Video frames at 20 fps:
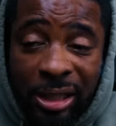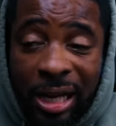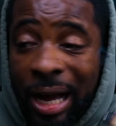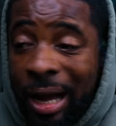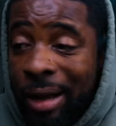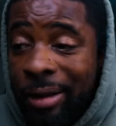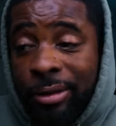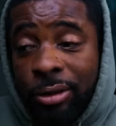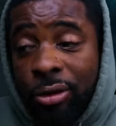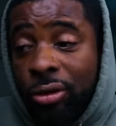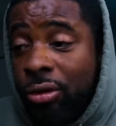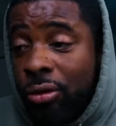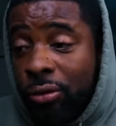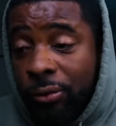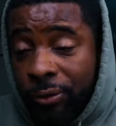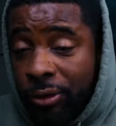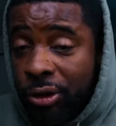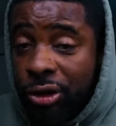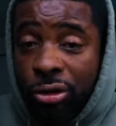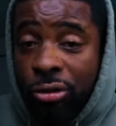I know
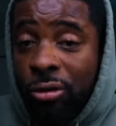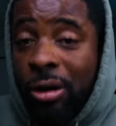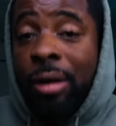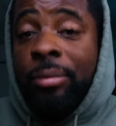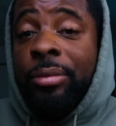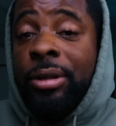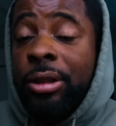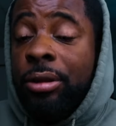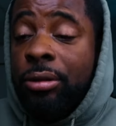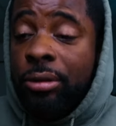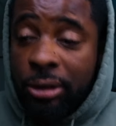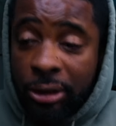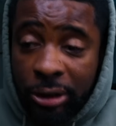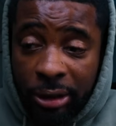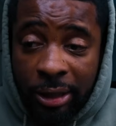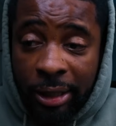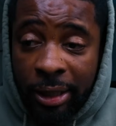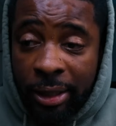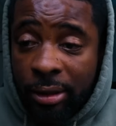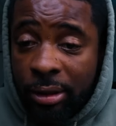for sure I'm guilty
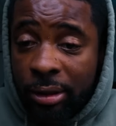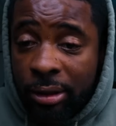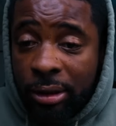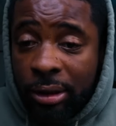of that.